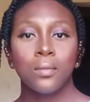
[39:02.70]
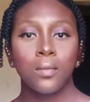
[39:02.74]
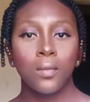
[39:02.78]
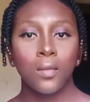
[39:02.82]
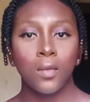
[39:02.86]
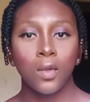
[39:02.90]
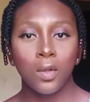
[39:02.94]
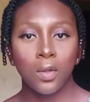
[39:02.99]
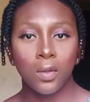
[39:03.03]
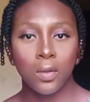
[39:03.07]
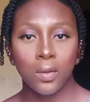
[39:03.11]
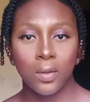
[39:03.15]

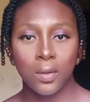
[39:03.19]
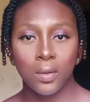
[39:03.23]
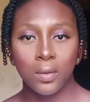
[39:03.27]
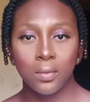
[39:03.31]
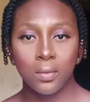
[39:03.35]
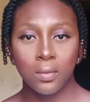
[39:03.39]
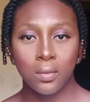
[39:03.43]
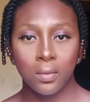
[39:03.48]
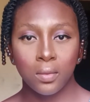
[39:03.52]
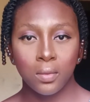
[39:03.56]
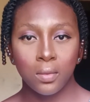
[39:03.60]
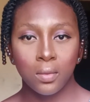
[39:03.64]
All right.
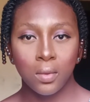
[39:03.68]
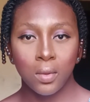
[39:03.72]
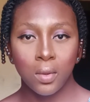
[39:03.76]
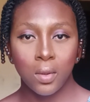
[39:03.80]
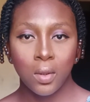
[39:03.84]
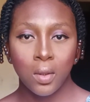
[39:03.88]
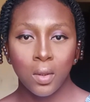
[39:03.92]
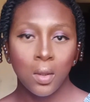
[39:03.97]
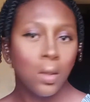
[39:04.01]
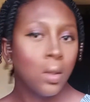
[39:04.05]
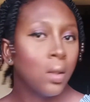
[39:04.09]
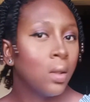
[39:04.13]

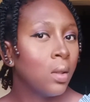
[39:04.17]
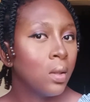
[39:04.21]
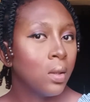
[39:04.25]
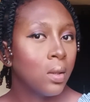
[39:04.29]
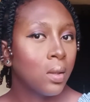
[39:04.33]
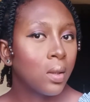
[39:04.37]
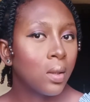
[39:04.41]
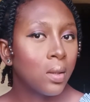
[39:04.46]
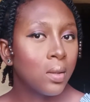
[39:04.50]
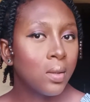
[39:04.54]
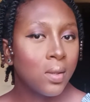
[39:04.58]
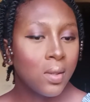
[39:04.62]

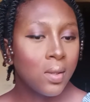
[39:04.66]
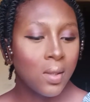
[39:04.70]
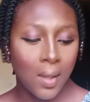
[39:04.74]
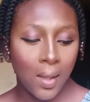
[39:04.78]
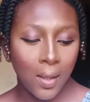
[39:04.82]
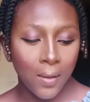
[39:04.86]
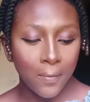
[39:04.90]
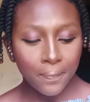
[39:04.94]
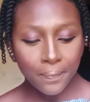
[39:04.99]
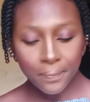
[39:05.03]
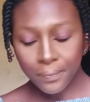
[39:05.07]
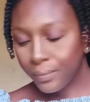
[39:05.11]
Can you see that?